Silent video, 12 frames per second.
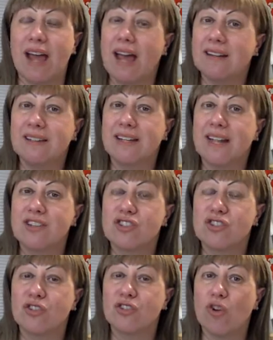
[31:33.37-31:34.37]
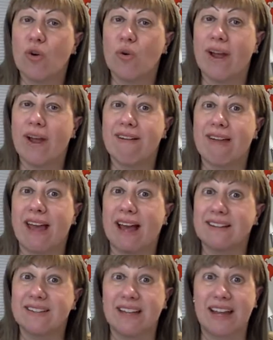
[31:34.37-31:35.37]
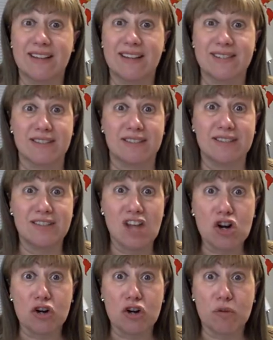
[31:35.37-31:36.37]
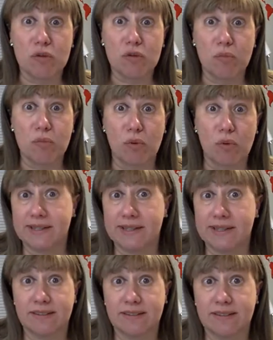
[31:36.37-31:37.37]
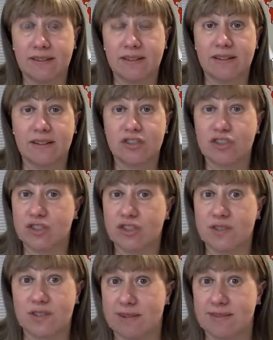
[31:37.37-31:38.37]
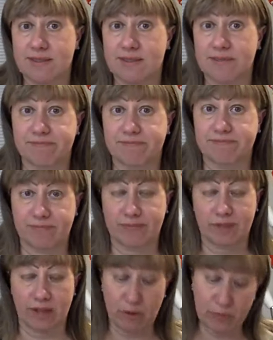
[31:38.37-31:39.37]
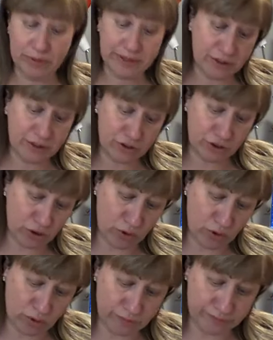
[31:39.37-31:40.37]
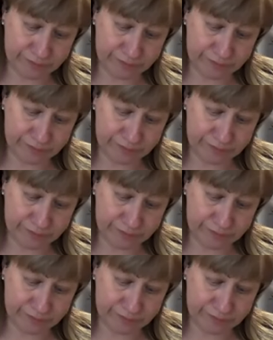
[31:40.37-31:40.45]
Helen gets to know, and Helen has a terrible idea, she says. I'll read it to you